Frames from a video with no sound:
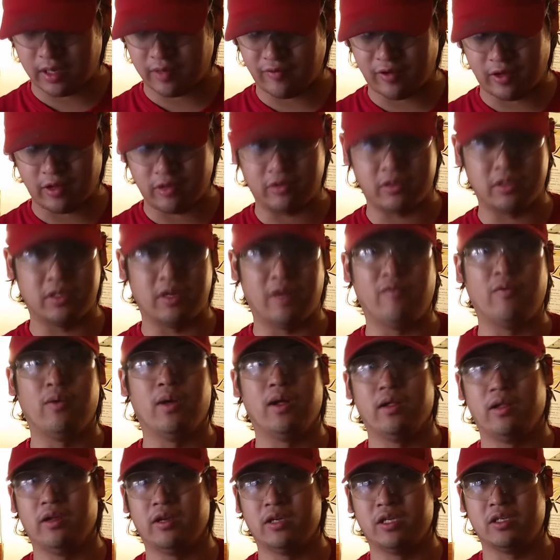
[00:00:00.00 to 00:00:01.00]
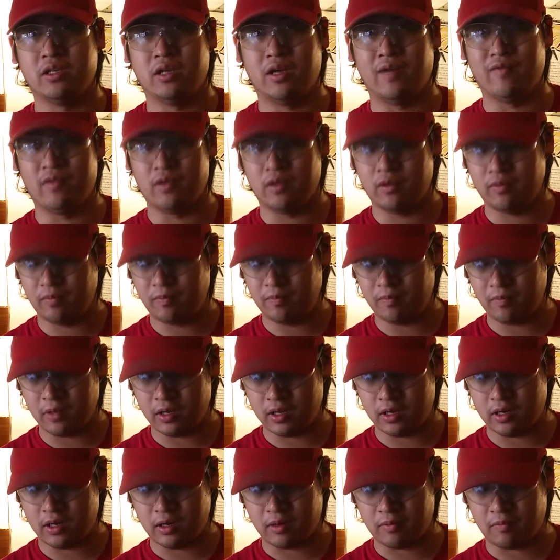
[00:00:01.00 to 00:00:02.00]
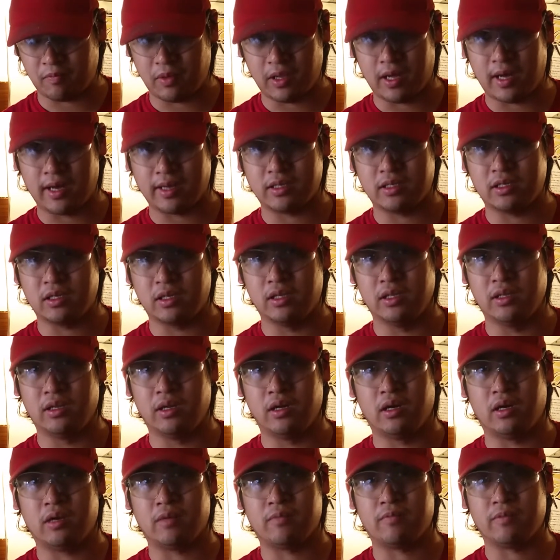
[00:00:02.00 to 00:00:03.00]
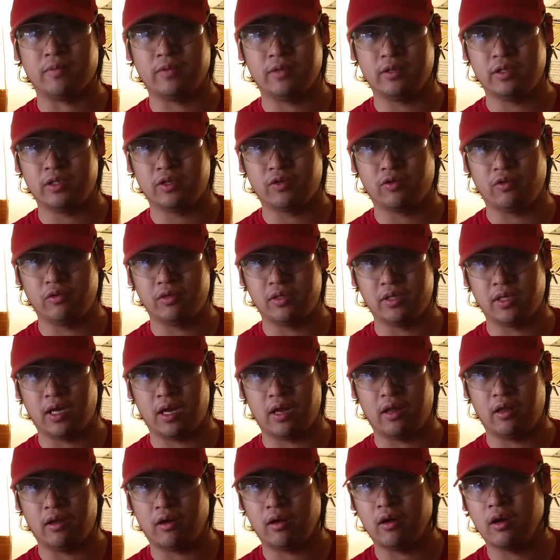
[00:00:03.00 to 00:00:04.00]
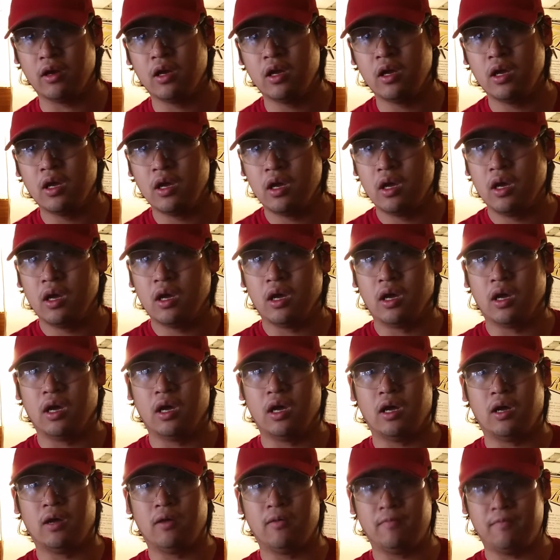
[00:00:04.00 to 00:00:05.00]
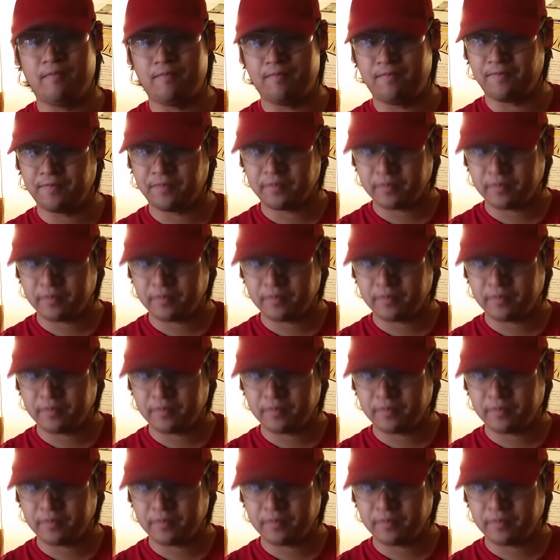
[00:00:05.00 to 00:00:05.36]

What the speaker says: of other stuff while I still have the blocks screwed together. Um,